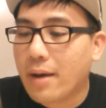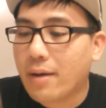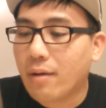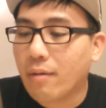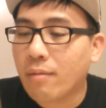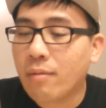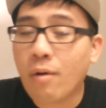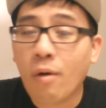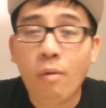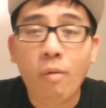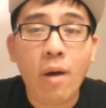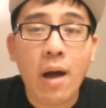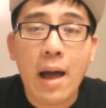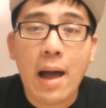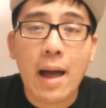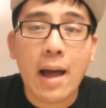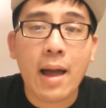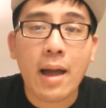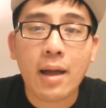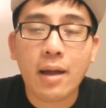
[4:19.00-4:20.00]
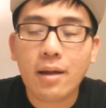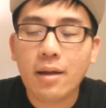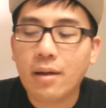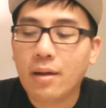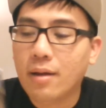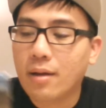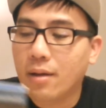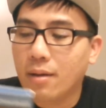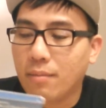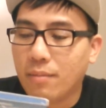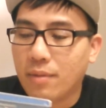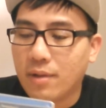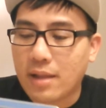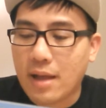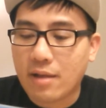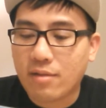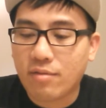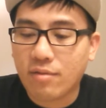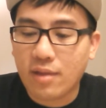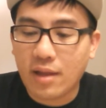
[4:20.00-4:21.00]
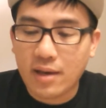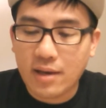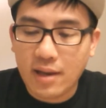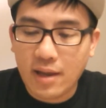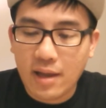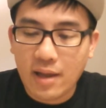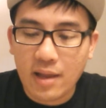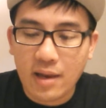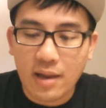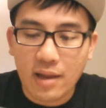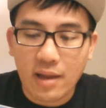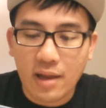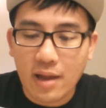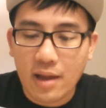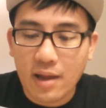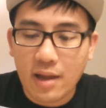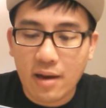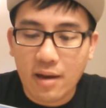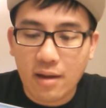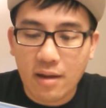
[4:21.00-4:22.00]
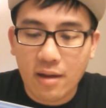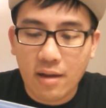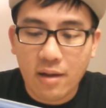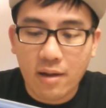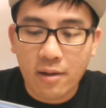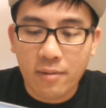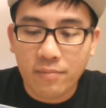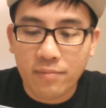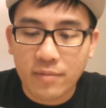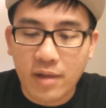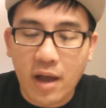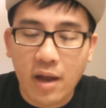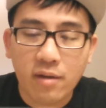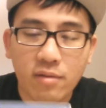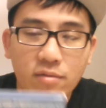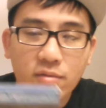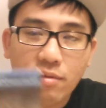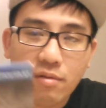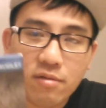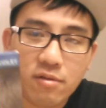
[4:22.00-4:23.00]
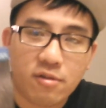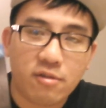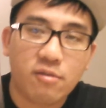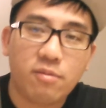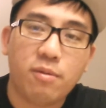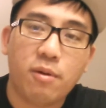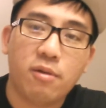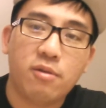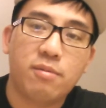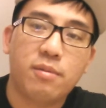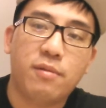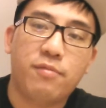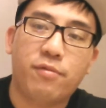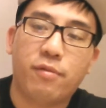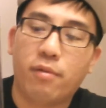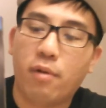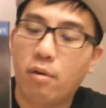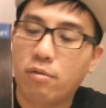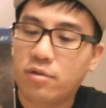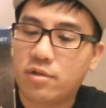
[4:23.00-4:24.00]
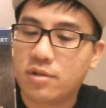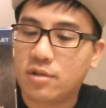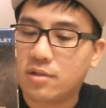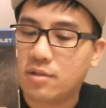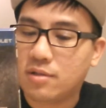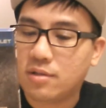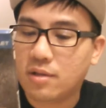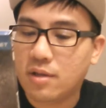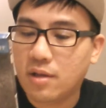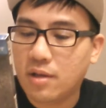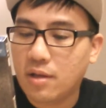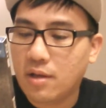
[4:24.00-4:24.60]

I don't know why, but that's what they did. And um, dinosaurs are supposed to be ferocious.